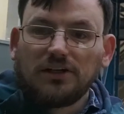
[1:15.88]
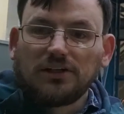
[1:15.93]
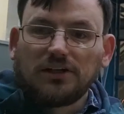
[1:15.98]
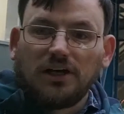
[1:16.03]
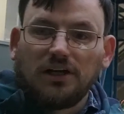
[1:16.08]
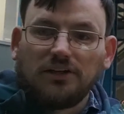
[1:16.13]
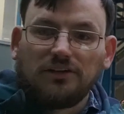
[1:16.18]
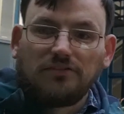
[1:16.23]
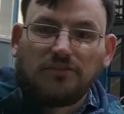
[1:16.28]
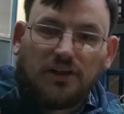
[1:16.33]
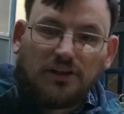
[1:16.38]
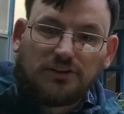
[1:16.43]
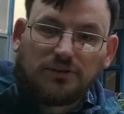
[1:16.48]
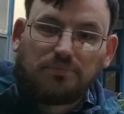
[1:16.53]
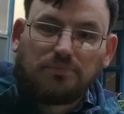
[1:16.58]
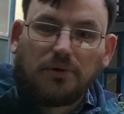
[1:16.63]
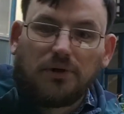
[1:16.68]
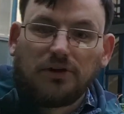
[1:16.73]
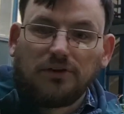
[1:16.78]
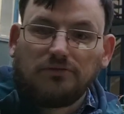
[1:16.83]
kind of there's a
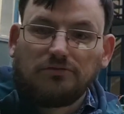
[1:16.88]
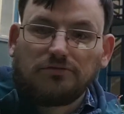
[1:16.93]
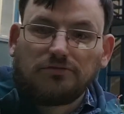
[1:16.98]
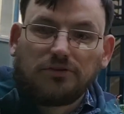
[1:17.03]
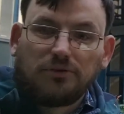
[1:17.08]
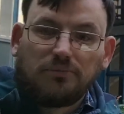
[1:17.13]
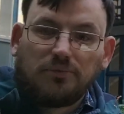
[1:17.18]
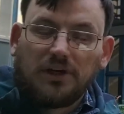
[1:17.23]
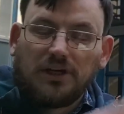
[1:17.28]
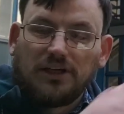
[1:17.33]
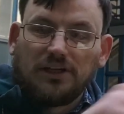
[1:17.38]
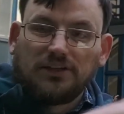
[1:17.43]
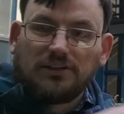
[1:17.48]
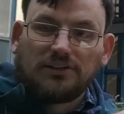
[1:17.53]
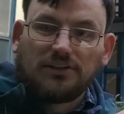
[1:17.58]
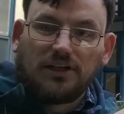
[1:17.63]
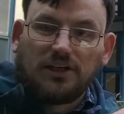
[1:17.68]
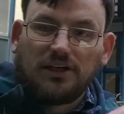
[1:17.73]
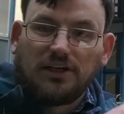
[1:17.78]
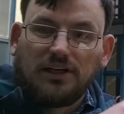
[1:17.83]
point from here
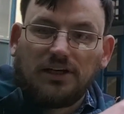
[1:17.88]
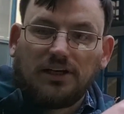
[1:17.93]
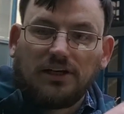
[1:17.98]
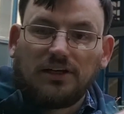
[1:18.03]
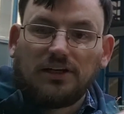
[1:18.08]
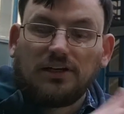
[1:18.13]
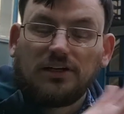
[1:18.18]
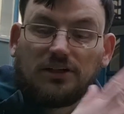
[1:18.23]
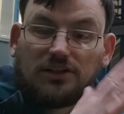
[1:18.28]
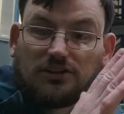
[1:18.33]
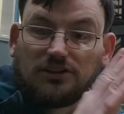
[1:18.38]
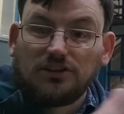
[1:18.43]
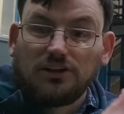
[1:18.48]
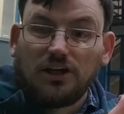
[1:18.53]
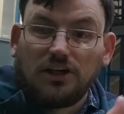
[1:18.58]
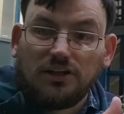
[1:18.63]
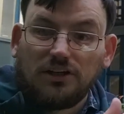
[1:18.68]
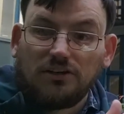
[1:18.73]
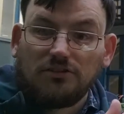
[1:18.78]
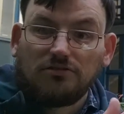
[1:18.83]
to here and
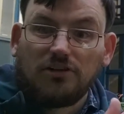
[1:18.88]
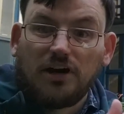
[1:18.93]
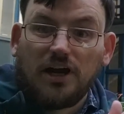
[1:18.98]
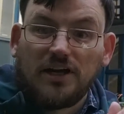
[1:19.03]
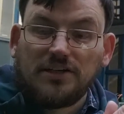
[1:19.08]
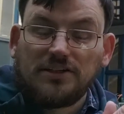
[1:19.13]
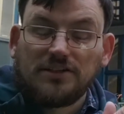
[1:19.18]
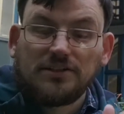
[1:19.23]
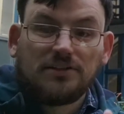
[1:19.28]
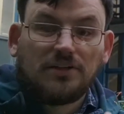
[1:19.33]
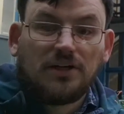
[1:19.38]
turn it red.